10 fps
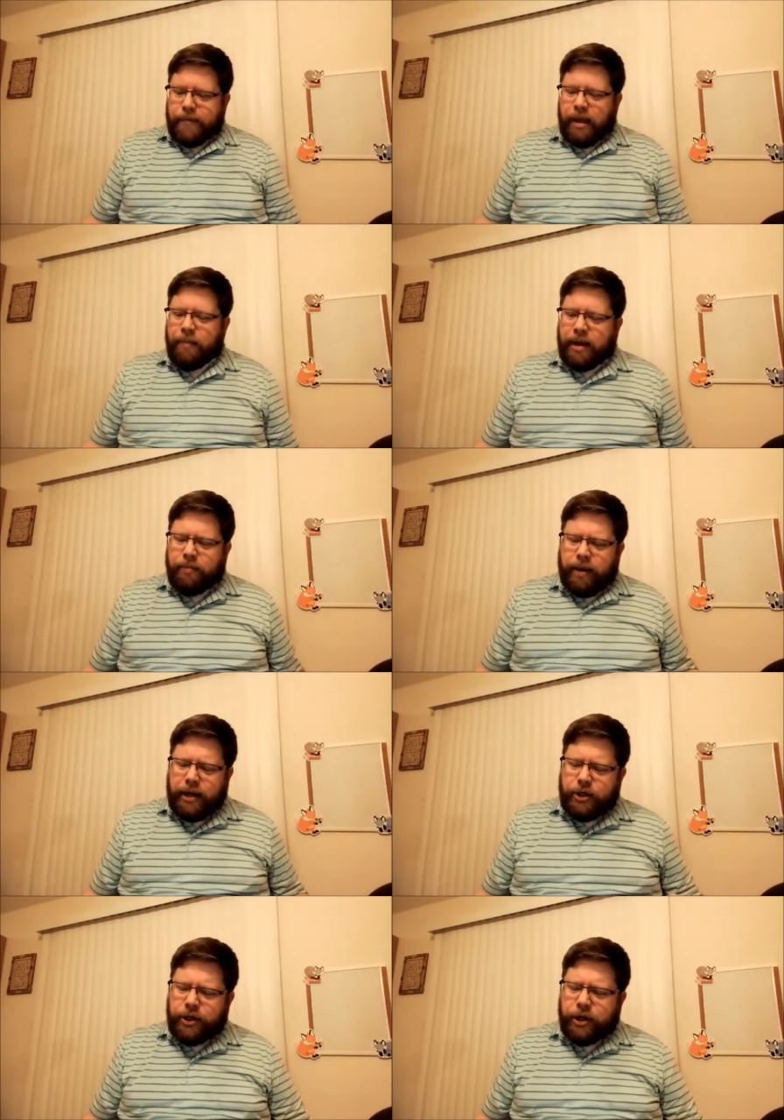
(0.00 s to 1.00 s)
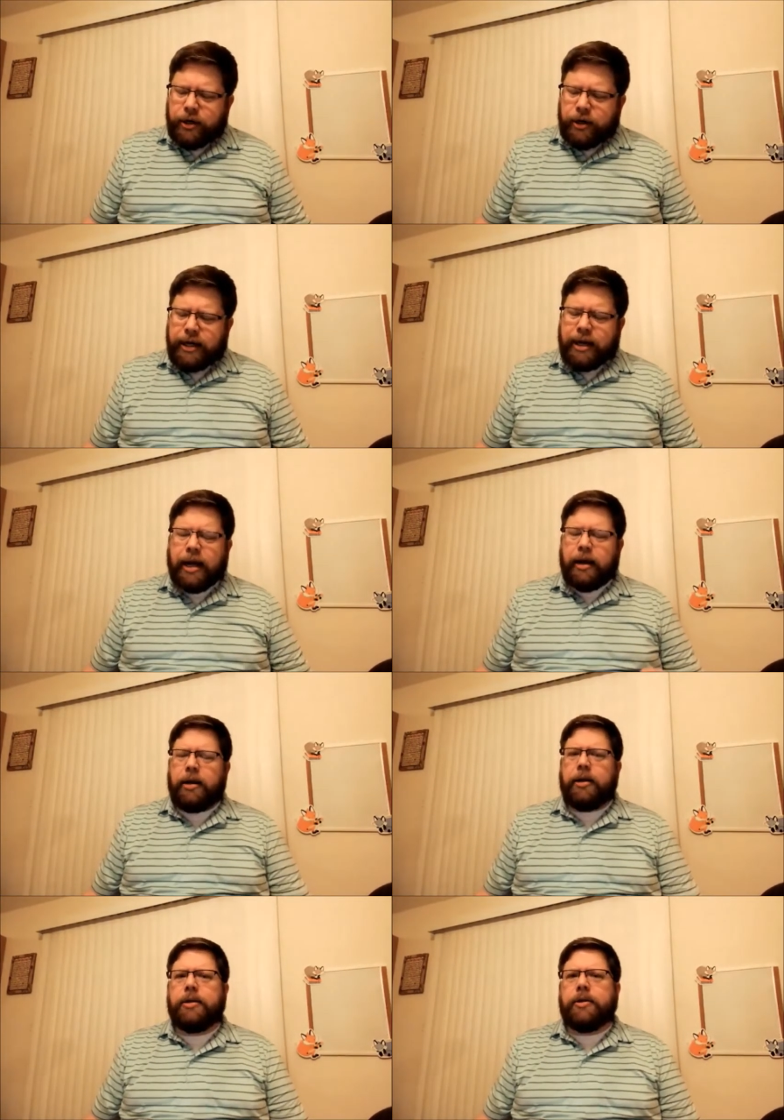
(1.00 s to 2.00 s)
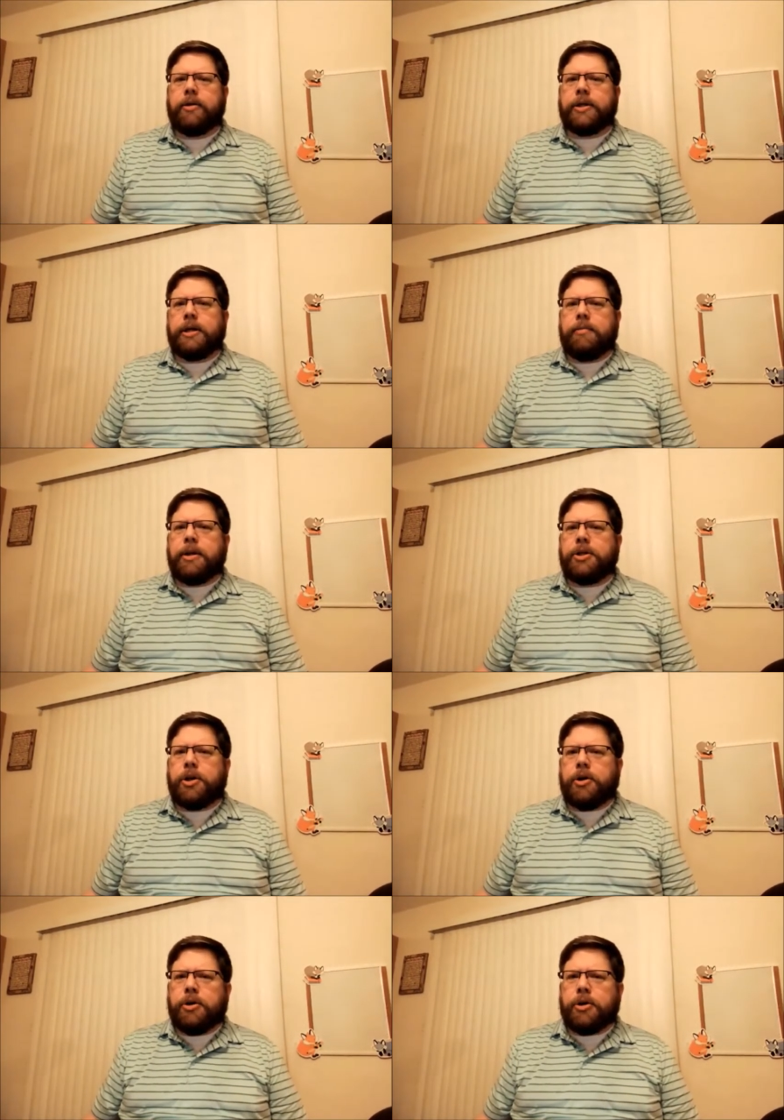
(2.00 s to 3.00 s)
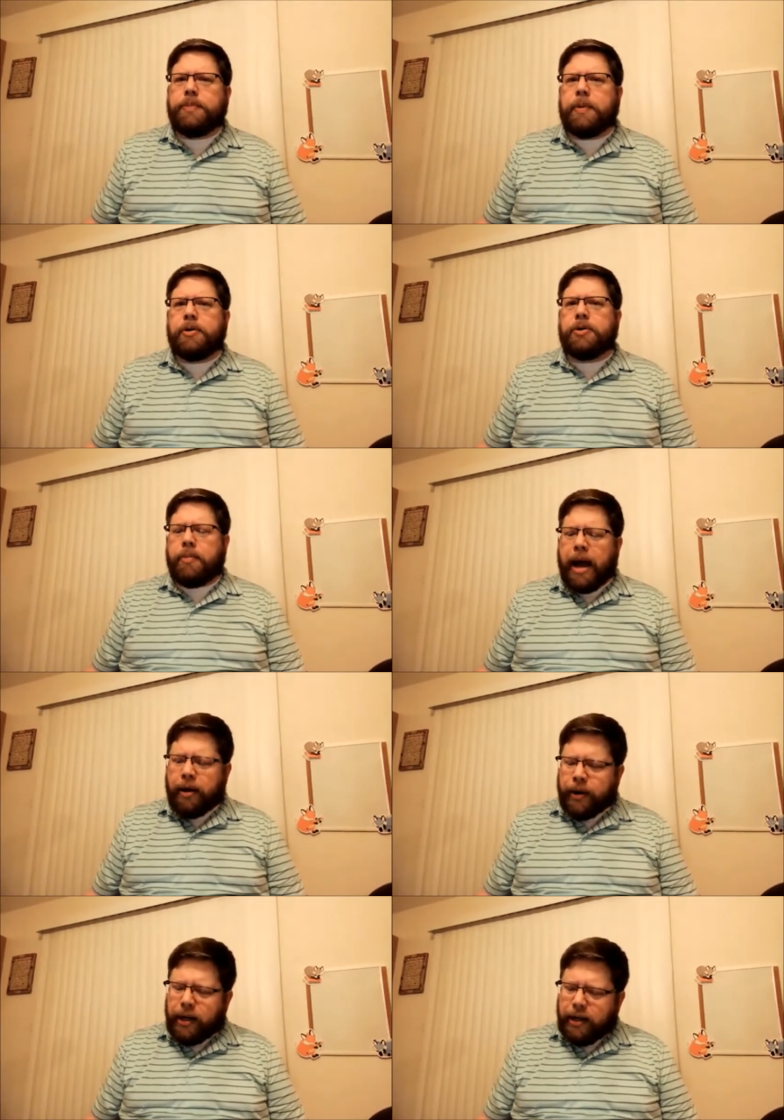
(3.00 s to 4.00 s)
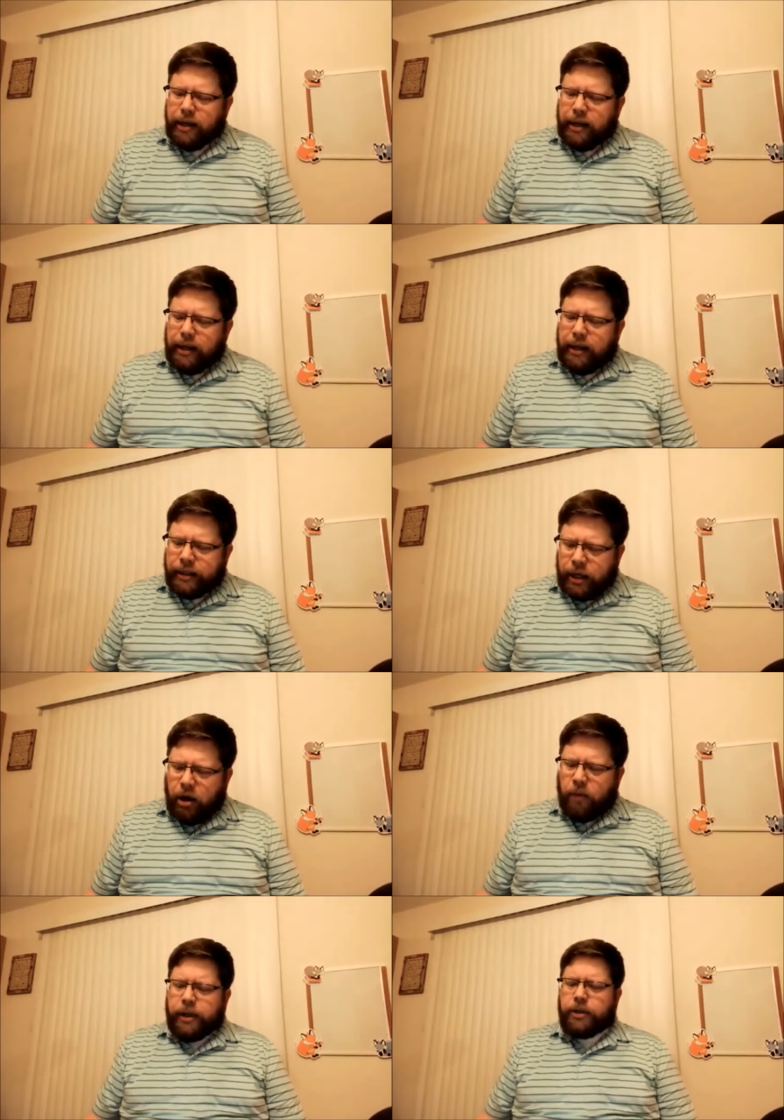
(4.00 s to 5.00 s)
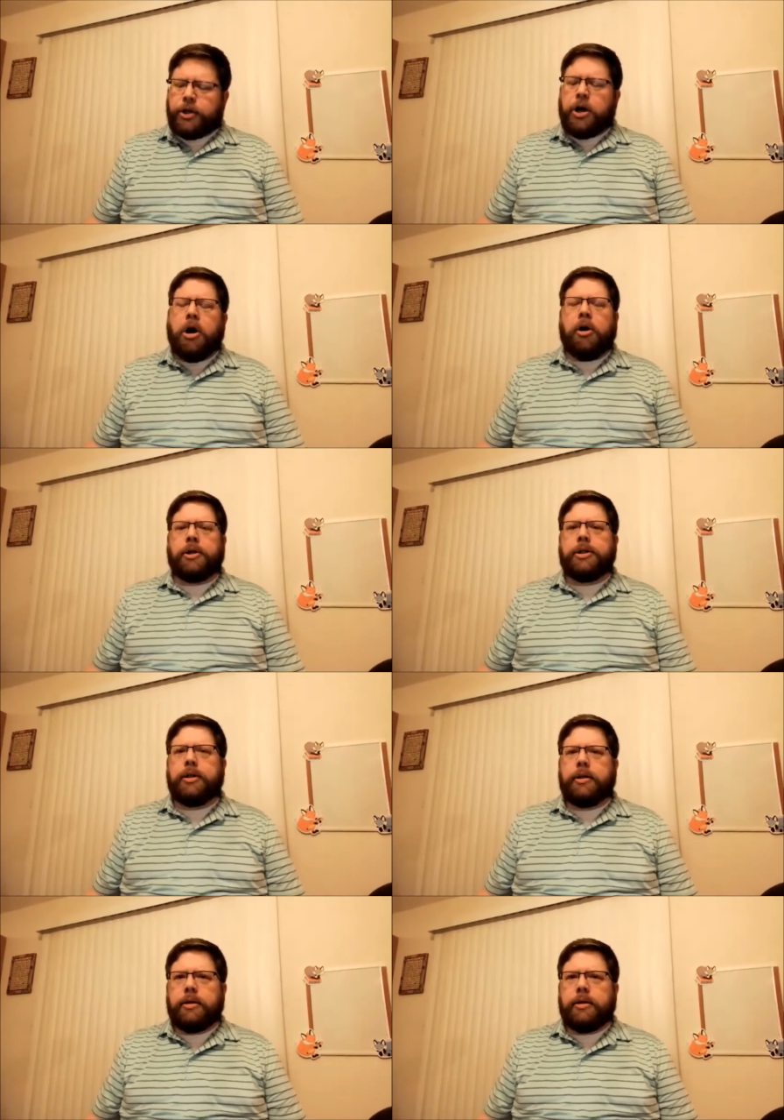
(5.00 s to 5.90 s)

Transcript: and make make sure tonight christian make sure your spiritual battery is always charged